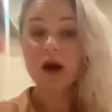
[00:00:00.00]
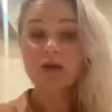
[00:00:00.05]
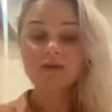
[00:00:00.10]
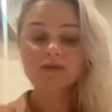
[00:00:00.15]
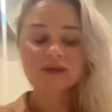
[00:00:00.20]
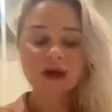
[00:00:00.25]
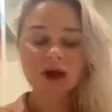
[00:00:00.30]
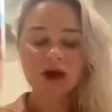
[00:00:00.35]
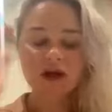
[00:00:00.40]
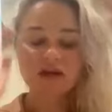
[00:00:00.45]
I
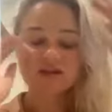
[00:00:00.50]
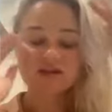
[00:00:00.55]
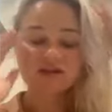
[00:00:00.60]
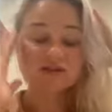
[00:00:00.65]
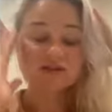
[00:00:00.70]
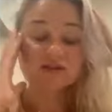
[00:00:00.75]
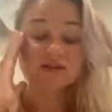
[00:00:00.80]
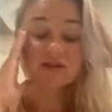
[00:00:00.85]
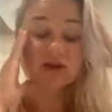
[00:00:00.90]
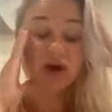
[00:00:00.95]
was like, I
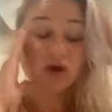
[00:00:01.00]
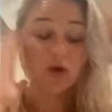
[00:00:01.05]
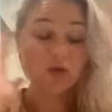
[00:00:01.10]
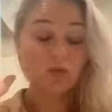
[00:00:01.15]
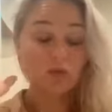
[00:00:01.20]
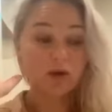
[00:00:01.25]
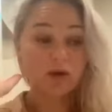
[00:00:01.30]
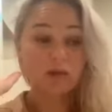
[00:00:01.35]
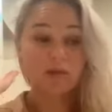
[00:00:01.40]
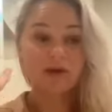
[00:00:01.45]
just
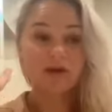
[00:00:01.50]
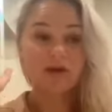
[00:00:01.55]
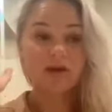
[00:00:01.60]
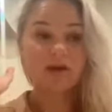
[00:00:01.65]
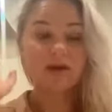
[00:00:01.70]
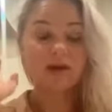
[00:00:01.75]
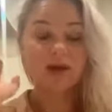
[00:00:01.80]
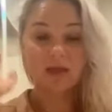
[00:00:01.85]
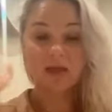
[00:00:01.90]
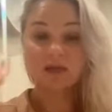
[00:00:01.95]
don't want to
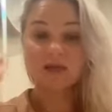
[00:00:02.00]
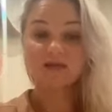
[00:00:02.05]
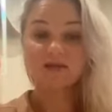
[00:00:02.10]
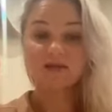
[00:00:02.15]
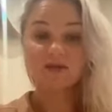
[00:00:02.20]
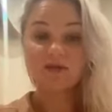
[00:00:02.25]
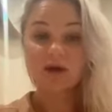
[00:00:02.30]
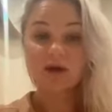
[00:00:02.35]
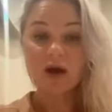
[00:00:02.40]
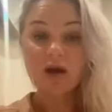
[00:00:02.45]
be in this
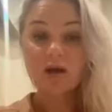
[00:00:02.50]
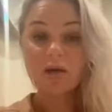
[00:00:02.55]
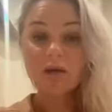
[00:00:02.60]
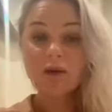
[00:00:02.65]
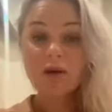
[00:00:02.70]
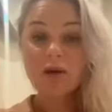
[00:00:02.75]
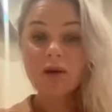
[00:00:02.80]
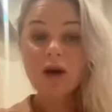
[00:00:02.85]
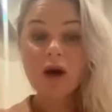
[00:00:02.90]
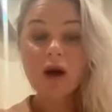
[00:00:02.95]

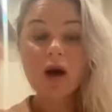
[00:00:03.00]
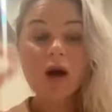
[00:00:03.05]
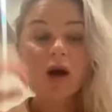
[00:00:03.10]
environment.